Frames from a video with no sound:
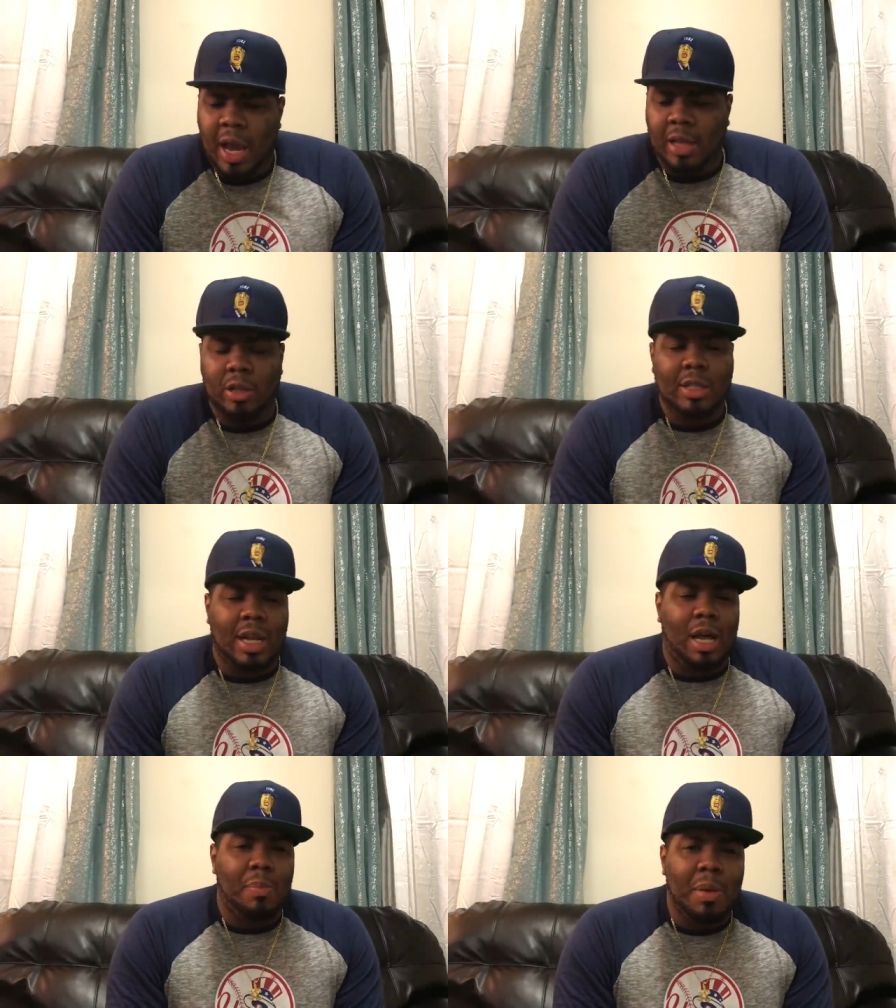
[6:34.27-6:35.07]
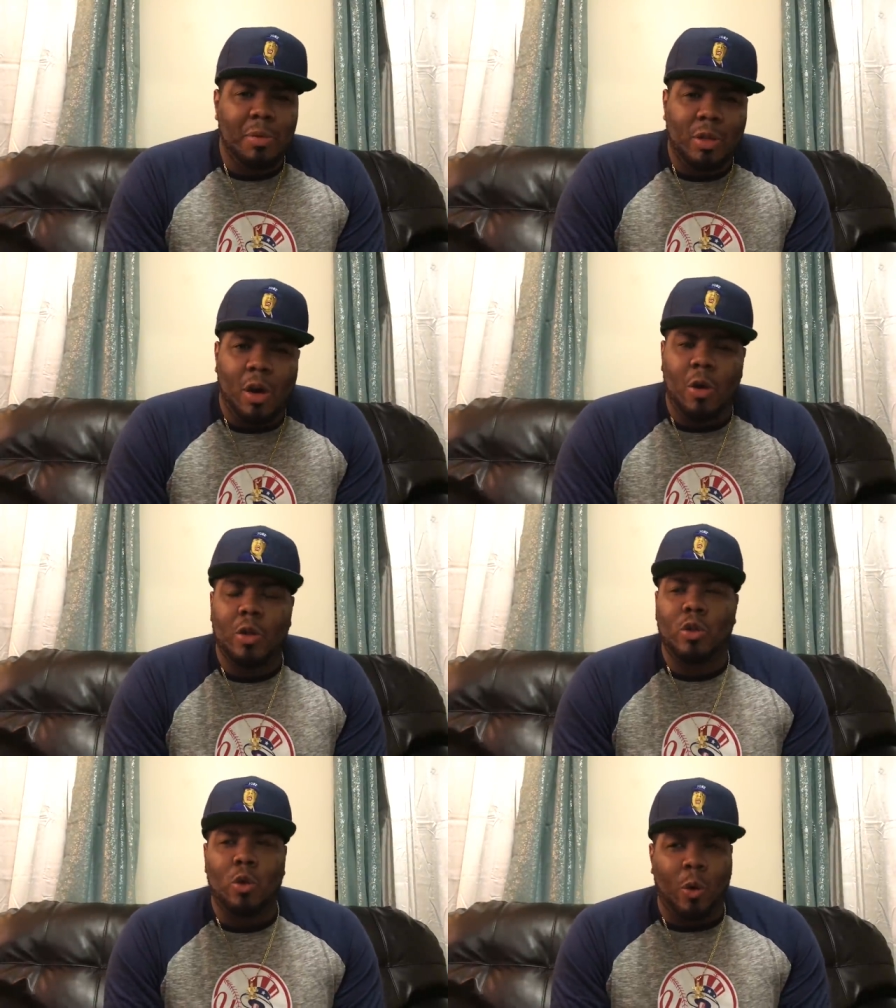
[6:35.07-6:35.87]
And there's a lot of people that are
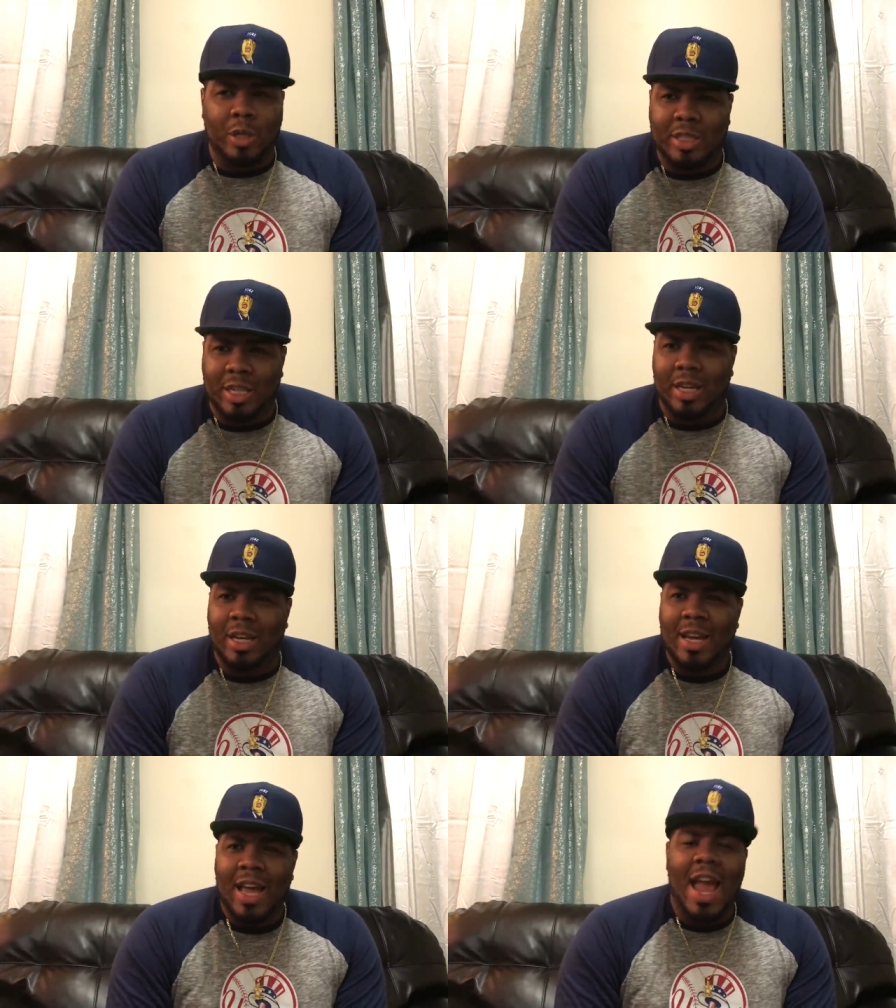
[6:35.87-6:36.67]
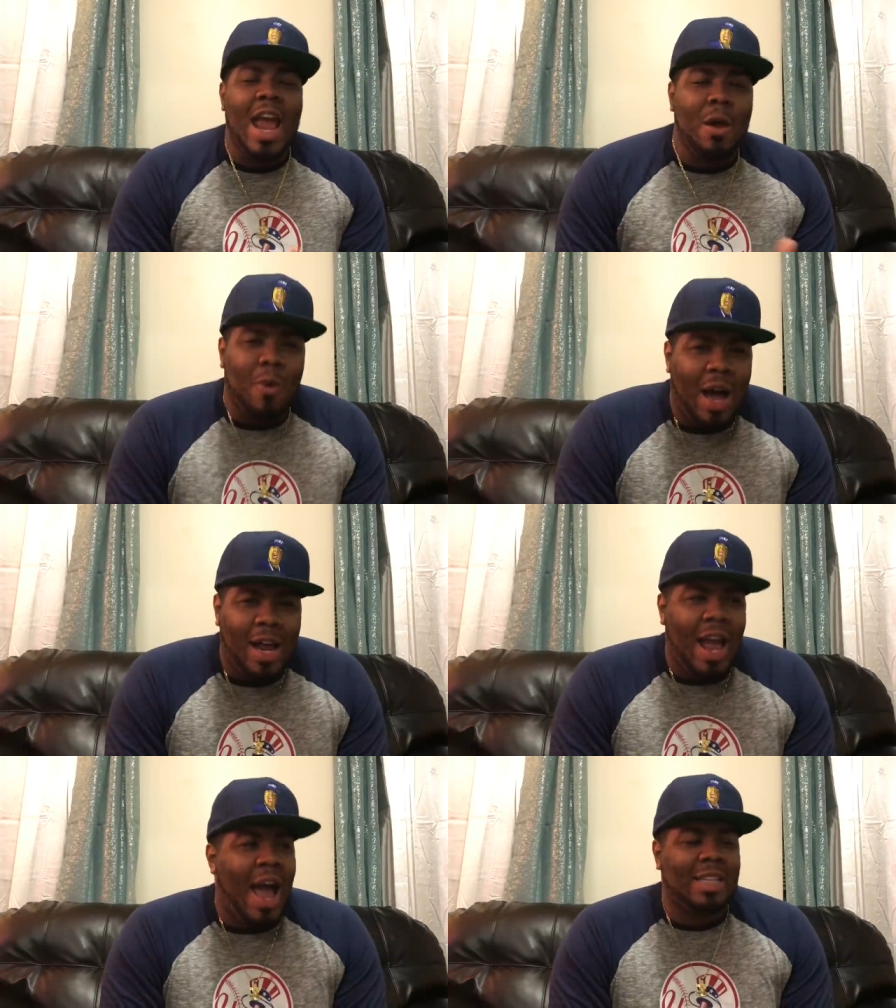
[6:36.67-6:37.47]
endorsing
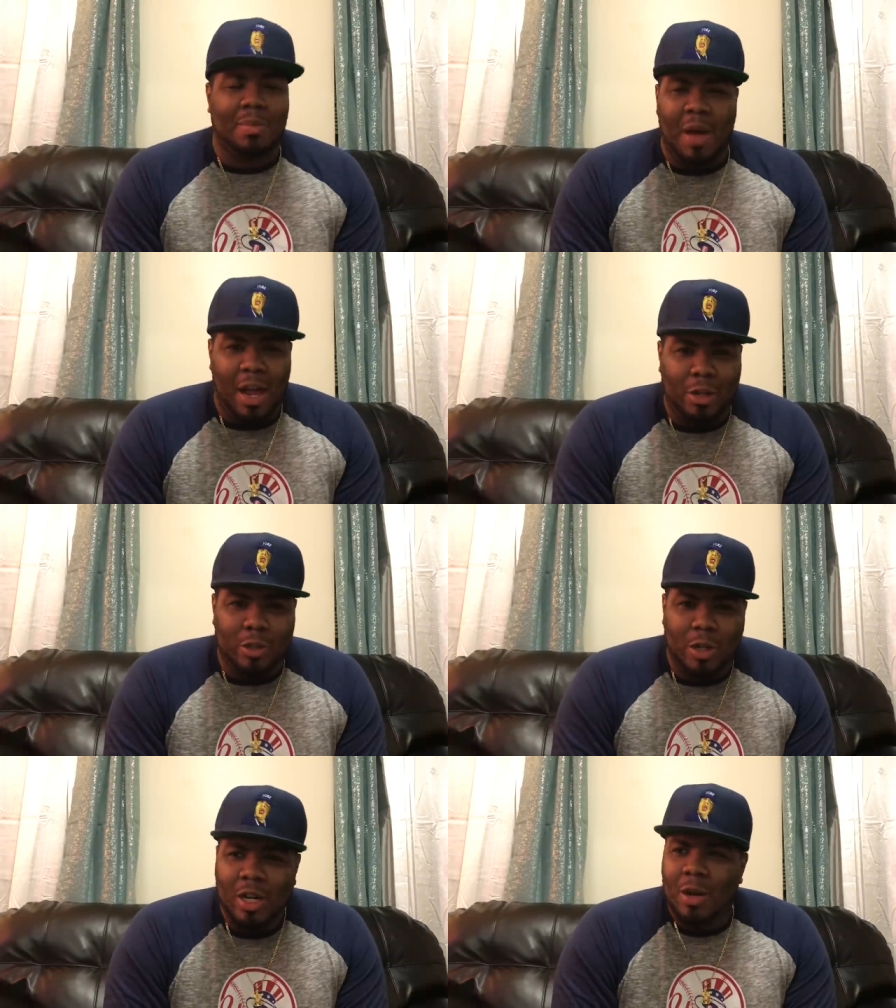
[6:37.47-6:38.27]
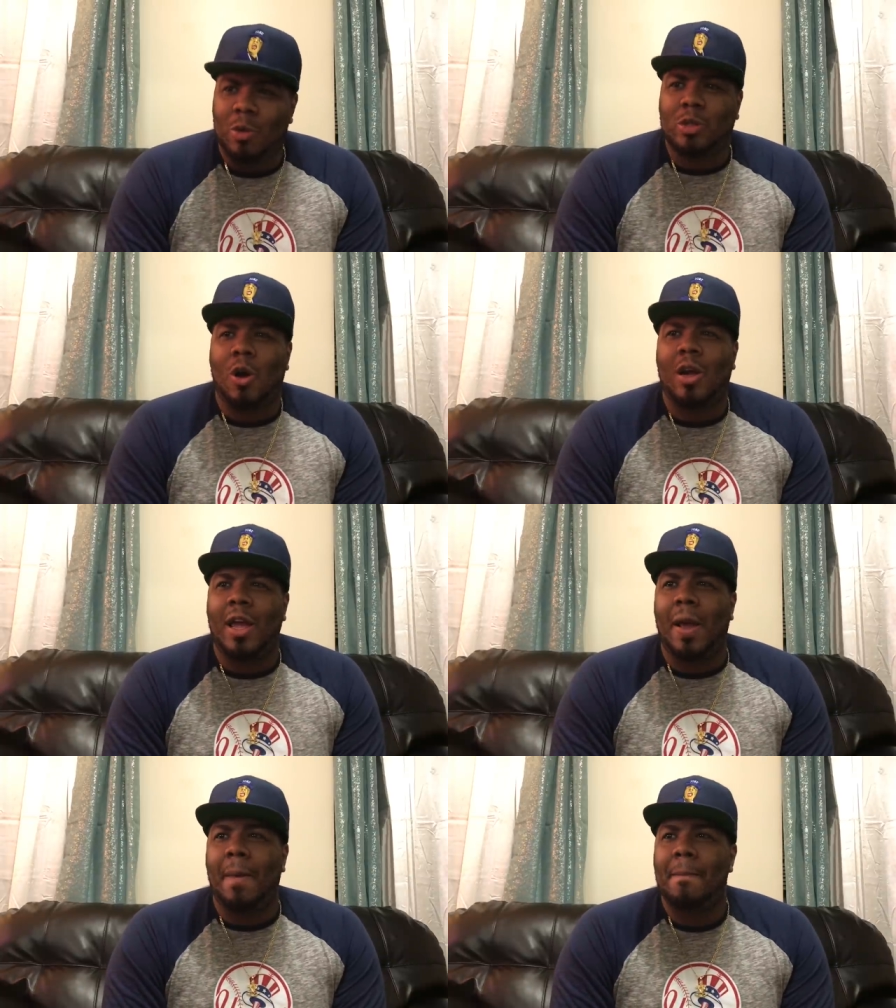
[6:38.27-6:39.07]
A-Rod as a manager. We're
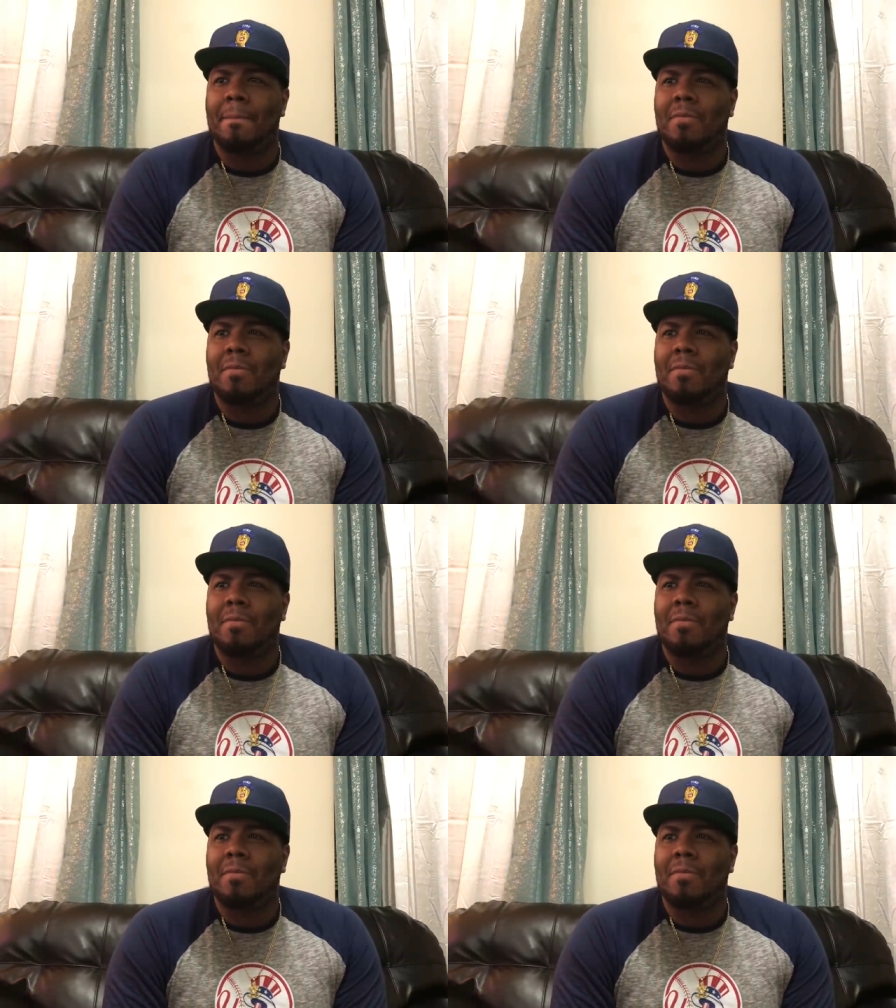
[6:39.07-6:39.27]
talking